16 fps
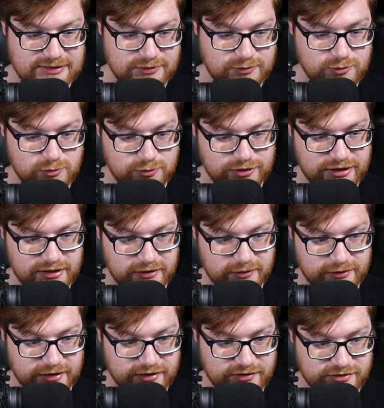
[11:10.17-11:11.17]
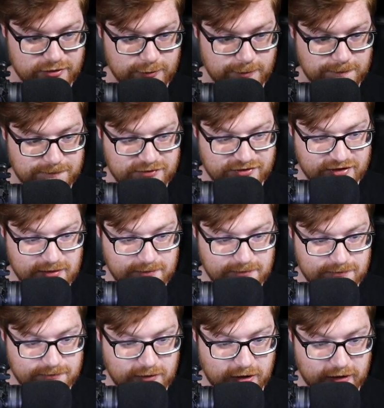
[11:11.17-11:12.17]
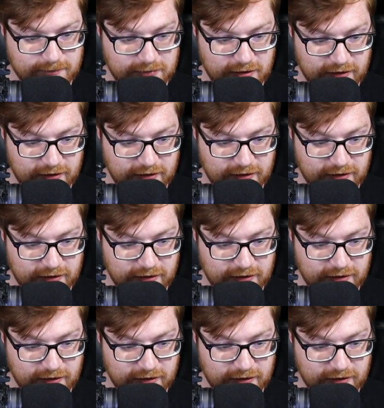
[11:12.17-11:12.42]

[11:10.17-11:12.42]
Ooh, yeah, okay, so some oddball